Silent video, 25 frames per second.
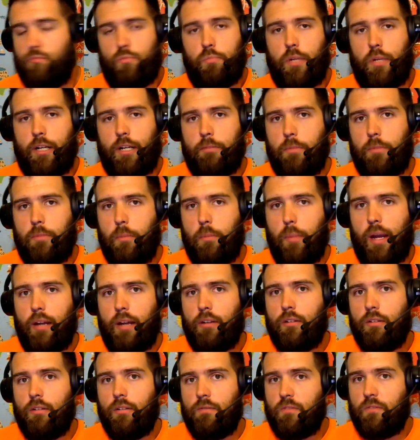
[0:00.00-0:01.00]
pick up the
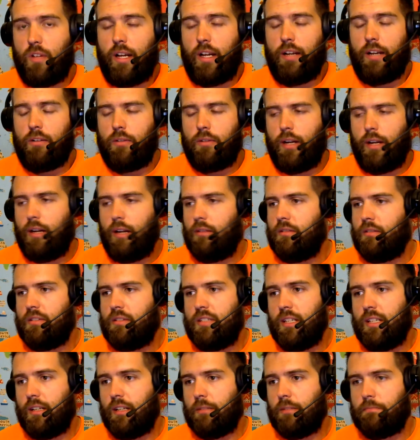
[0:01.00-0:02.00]
banner and fly it around the
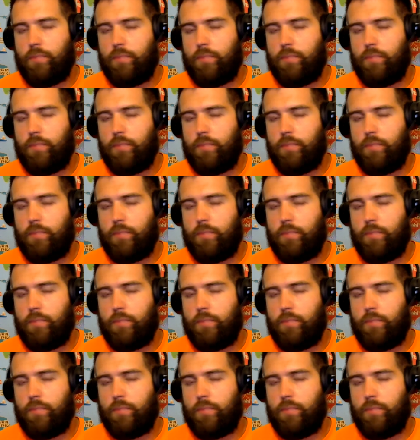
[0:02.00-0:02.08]
city.